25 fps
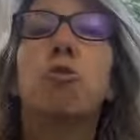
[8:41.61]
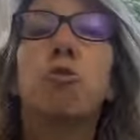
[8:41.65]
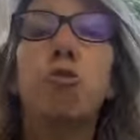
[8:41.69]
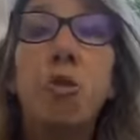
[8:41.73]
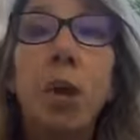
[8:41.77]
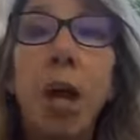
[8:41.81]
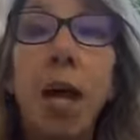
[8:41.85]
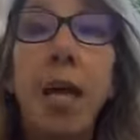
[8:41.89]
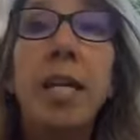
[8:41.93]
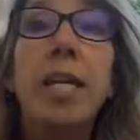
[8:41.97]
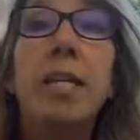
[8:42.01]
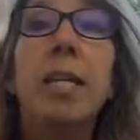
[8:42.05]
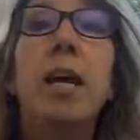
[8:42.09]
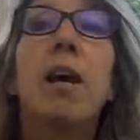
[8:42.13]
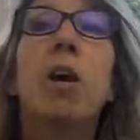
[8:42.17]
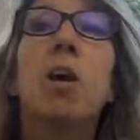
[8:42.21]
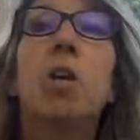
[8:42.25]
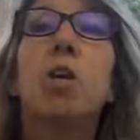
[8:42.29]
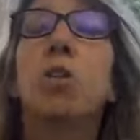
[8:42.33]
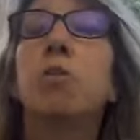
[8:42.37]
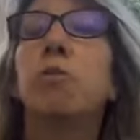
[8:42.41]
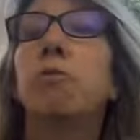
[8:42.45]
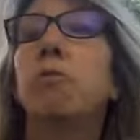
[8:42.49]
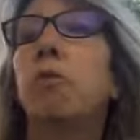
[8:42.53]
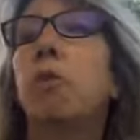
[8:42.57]
Try it
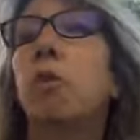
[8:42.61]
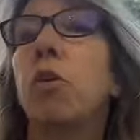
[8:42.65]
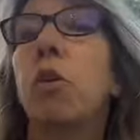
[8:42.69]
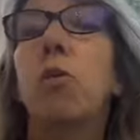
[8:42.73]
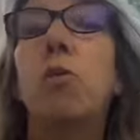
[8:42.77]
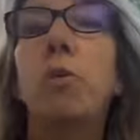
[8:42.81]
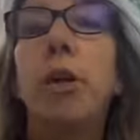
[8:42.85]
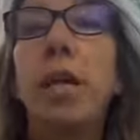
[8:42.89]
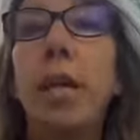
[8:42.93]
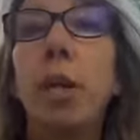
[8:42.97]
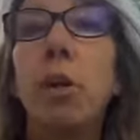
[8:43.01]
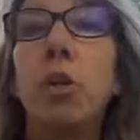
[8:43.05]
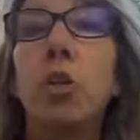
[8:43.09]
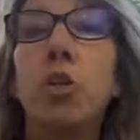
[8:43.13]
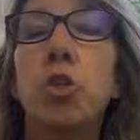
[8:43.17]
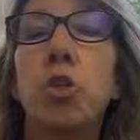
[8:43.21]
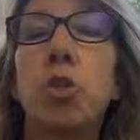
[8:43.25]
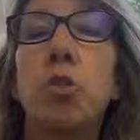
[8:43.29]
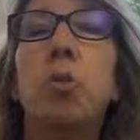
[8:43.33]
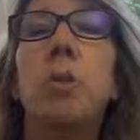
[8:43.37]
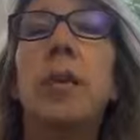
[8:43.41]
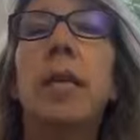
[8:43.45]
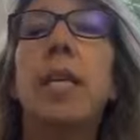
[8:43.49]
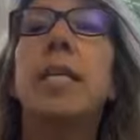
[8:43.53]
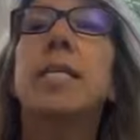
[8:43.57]
out for a week or 2
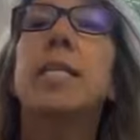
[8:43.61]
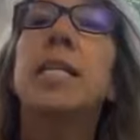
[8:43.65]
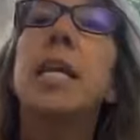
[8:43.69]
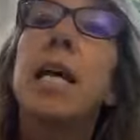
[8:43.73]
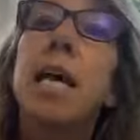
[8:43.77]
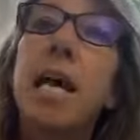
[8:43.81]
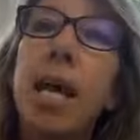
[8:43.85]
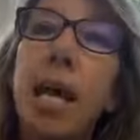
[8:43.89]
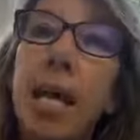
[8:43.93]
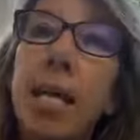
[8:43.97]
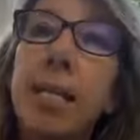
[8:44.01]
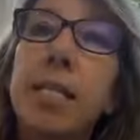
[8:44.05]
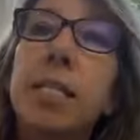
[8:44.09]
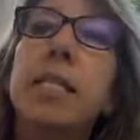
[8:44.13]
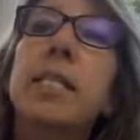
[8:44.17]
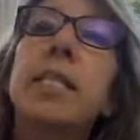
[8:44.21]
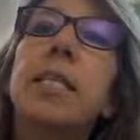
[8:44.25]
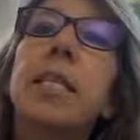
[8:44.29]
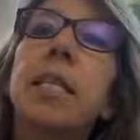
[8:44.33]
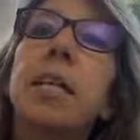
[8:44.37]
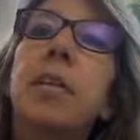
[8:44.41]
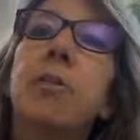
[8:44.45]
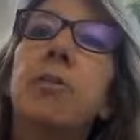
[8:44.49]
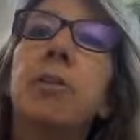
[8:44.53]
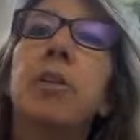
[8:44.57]
weeks and
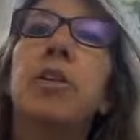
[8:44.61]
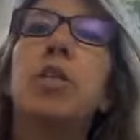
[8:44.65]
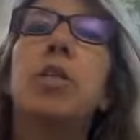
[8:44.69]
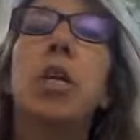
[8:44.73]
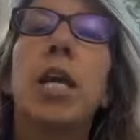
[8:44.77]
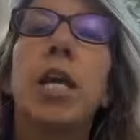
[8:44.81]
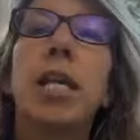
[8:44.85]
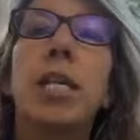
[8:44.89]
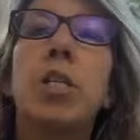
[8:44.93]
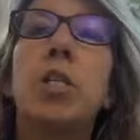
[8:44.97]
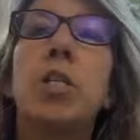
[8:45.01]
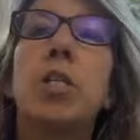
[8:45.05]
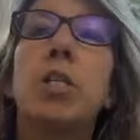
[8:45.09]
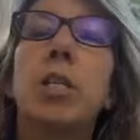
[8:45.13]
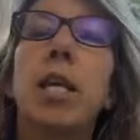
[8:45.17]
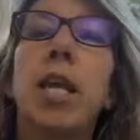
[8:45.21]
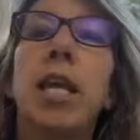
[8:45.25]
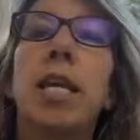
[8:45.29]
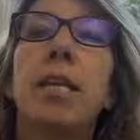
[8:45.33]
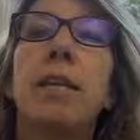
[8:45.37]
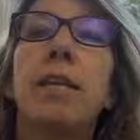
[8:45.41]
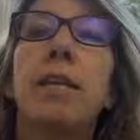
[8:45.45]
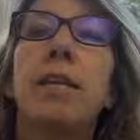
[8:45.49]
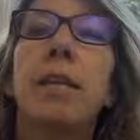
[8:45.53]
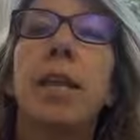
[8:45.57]
see if it changes
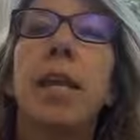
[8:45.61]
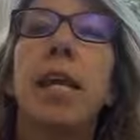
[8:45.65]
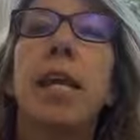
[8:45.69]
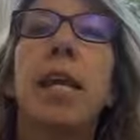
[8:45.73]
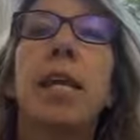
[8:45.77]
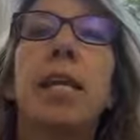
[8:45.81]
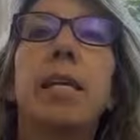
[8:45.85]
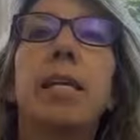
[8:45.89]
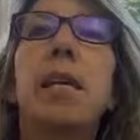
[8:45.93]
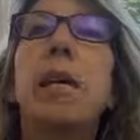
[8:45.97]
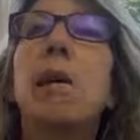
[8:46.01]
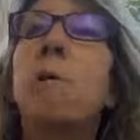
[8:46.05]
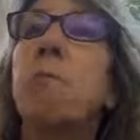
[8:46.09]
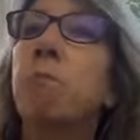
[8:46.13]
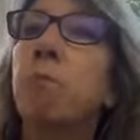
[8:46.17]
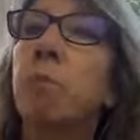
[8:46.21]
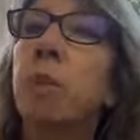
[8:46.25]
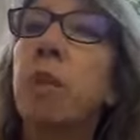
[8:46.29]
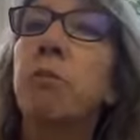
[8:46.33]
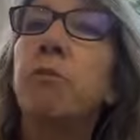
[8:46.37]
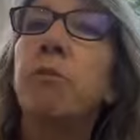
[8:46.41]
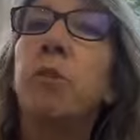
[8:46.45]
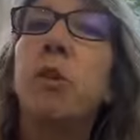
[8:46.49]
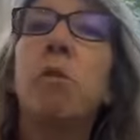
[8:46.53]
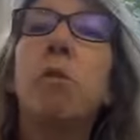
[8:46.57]
anything. And
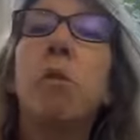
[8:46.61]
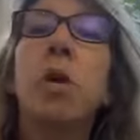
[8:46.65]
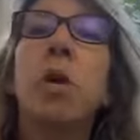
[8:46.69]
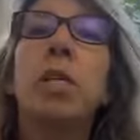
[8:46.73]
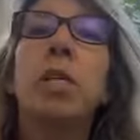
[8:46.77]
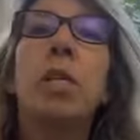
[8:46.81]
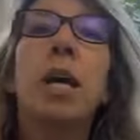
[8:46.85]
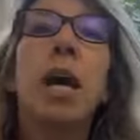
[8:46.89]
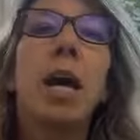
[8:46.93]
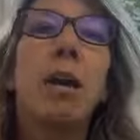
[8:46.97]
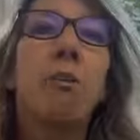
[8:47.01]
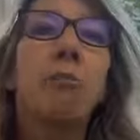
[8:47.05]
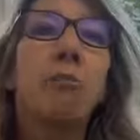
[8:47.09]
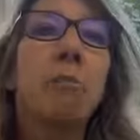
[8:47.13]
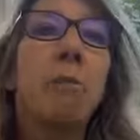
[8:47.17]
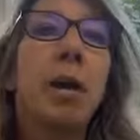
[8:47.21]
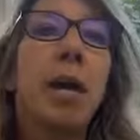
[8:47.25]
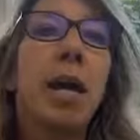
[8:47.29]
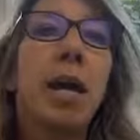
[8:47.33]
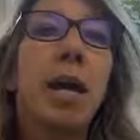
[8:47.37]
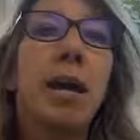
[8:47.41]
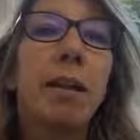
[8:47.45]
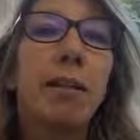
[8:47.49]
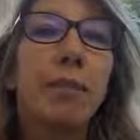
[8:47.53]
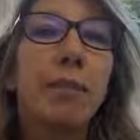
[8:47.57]
if you want, I have my
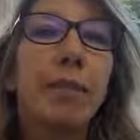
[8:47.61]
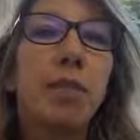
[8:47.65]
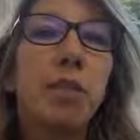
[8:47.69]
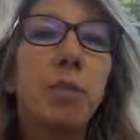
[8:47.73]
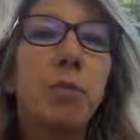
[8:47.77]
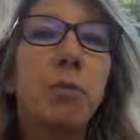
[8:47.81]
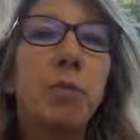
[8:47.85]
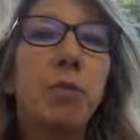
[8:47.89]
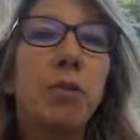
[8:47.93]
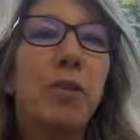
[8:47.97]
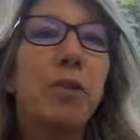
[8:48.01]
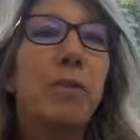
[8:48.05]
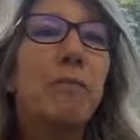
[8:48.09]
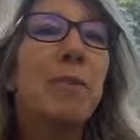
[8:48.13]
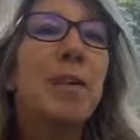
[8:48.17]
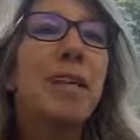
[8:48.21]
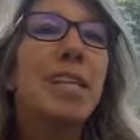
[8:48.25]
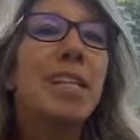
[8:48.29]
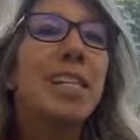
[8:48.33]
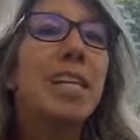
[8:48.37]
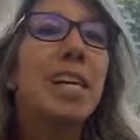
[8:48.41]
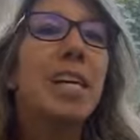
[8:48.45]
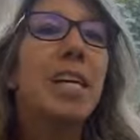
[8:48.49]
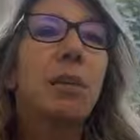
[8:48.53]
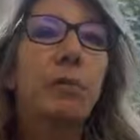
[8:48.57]
healthy smoothie
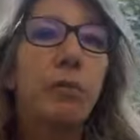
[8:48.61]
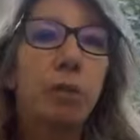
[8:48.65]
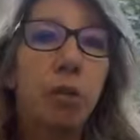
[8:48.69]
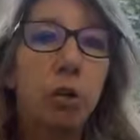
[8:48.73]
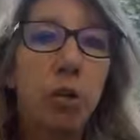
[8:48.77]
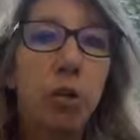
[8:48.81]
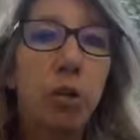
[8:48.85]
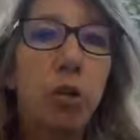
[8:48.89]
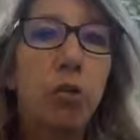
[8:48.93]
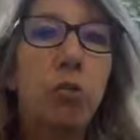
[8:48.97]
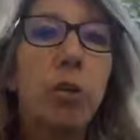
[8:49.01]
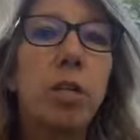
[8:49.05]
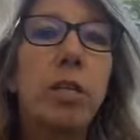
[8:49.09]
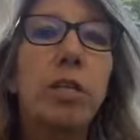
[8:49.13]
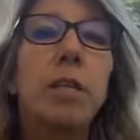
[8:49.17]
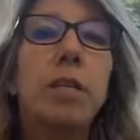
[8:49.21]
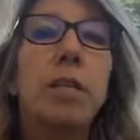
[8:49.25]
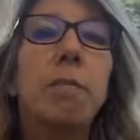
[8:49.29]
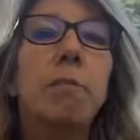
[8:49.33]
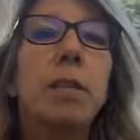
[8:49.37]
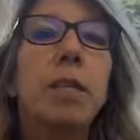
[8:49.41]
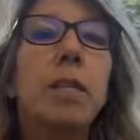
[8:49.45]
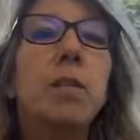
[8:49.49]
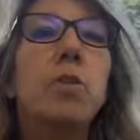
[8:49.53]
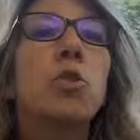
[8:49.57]
builder. If you're
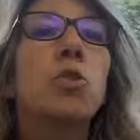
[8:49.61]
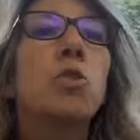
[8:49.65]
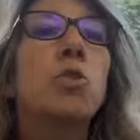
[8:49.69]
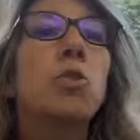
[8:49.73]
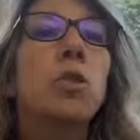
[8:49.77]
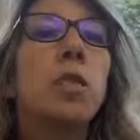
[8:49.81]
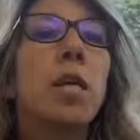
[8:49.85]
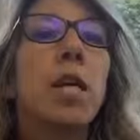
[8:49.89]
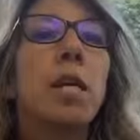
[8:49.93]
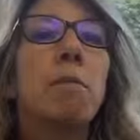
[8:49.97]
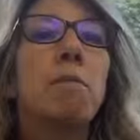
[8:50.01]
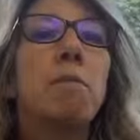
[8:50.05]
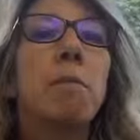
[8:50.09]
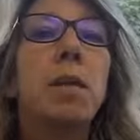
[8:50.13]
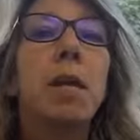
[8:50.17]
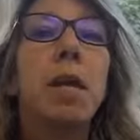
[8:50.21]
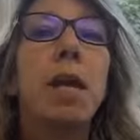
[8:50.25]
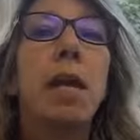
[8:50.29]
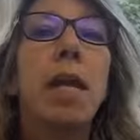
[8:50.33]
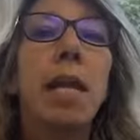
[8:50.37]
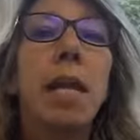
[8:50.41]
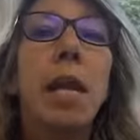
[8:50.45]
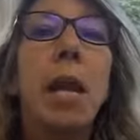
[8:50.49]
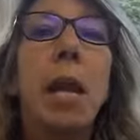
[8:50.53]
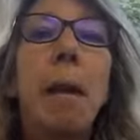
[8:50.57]
interested, please do send
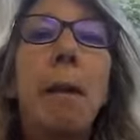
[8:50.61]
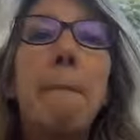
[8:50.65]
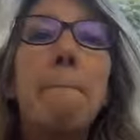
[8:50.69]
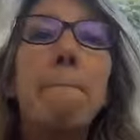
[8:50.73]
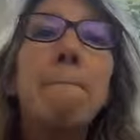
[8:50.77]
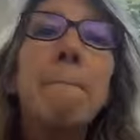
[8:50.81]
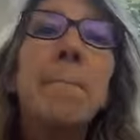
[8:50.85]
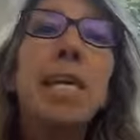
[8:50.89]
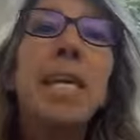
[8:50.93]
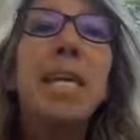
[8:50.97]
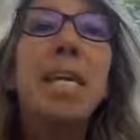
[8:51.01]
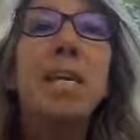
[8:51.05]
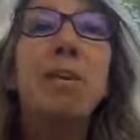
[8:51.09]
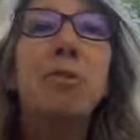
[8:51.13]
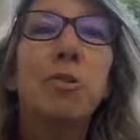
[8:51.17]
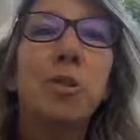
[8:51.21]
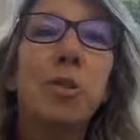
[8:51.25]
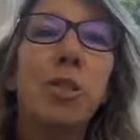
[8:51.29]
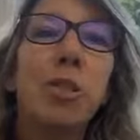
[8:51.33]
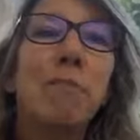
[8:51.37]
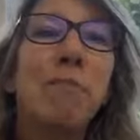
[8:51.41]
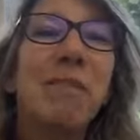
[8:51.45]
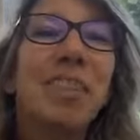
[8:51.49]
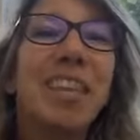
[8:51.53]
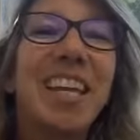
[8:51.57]
me me or
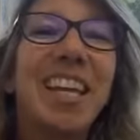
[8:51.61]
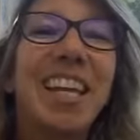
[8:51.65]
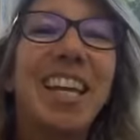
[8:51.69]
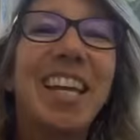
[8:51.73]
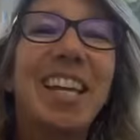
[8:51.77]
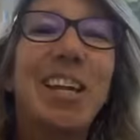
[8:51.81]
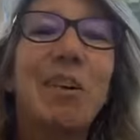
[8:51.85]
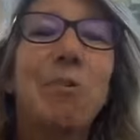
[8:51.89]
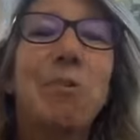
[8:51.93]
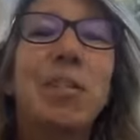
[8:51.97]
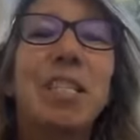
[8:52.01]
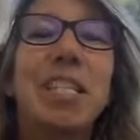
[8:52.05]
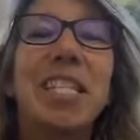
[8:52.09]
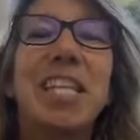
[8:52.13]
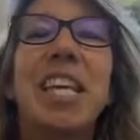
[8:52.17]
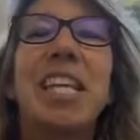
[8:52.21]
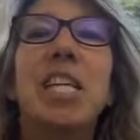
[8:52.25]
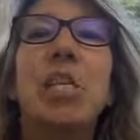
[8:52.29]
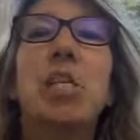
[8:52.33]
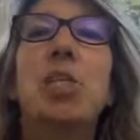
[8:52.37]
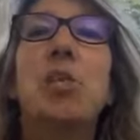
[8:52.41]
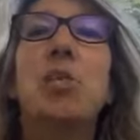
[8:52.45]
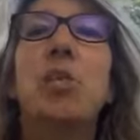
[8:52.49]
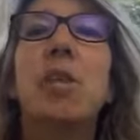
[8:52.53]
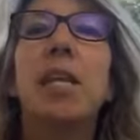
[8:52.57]
something, and I will
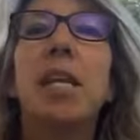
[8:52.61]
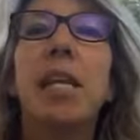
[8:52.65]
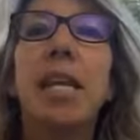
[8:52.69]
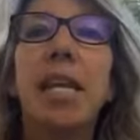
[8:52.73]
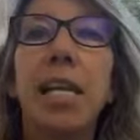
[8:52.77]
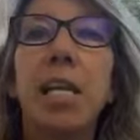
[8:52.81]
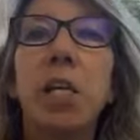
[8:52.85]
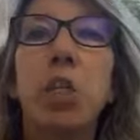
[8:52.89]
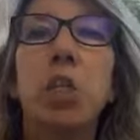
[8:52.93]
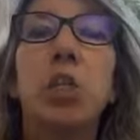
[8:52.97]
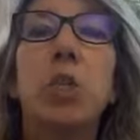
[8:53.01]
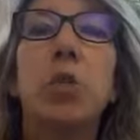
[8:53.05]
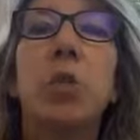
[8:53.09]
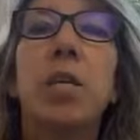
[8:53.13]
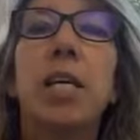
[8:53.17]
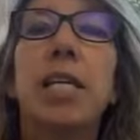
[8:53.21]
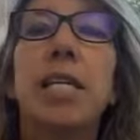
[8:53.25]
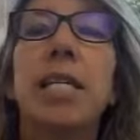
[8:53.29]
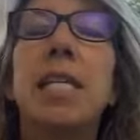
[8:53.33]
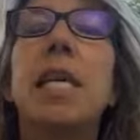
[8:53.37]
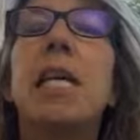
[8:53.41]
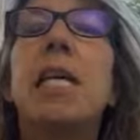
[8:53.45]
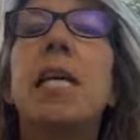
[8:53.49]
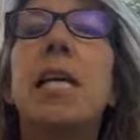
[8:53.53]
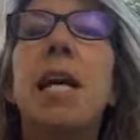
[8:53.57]
send you the link to it.